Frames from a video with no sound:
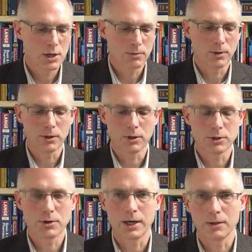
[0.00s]
whether you're
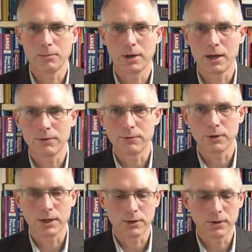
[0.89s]
trying to pay
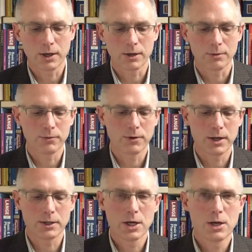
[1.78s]
for health care up
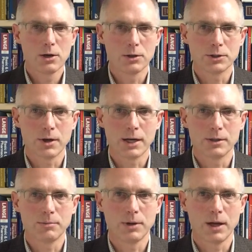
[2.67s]
front or trying
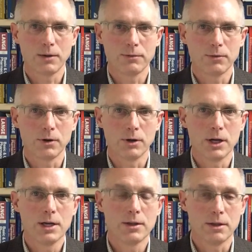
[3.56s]
to pay for
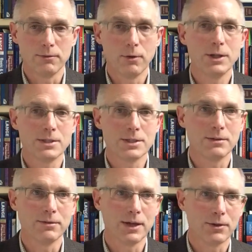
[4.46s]
the avoidance
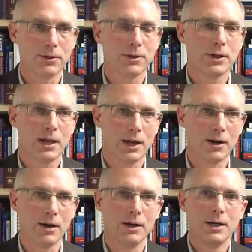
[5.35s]
of health
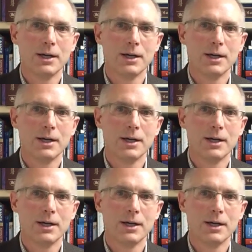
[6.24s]
care